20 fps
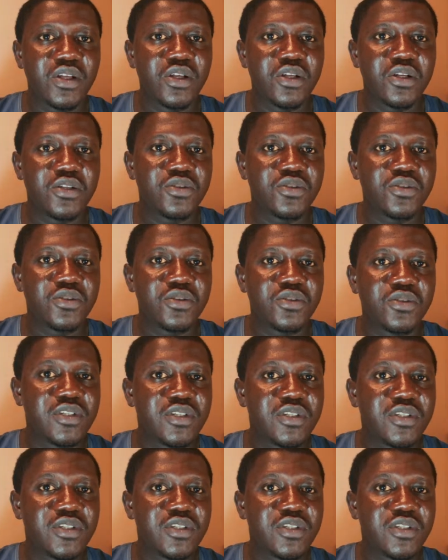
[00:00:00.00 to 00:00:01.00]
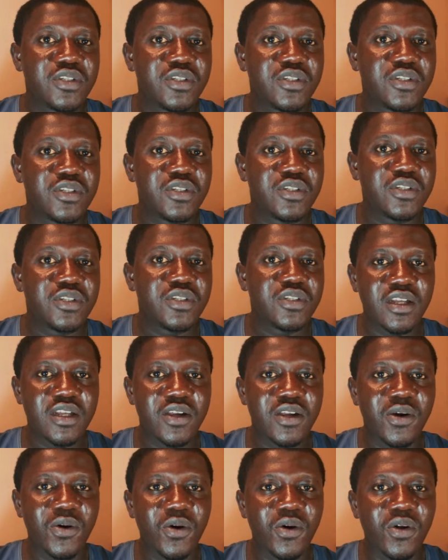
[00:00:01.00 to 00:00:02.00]
So just make sure to take
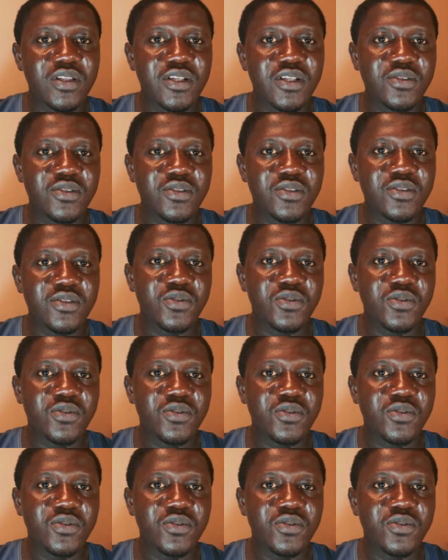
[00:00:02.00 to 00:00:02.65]
all the tutorial